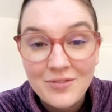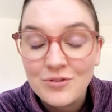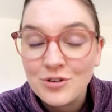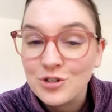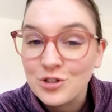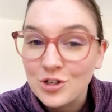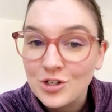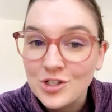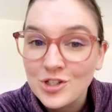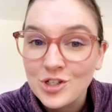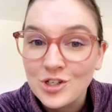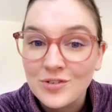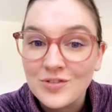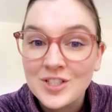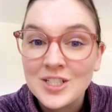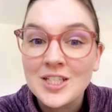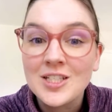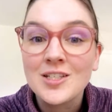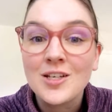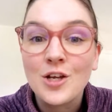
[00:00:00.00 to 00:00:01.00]
certain
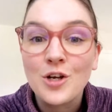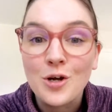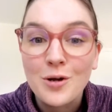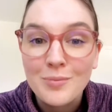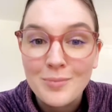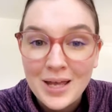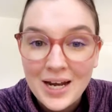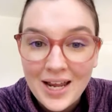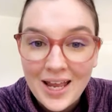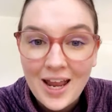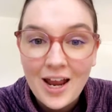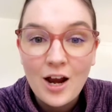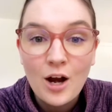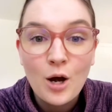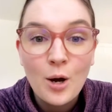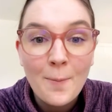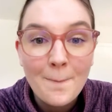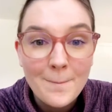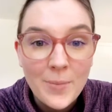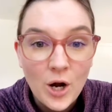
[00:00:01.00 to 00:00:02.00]
services under Medicare
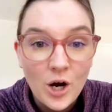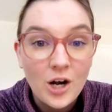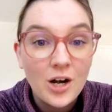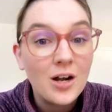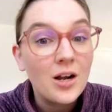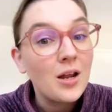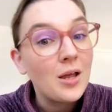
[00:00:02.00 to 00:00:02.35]
Part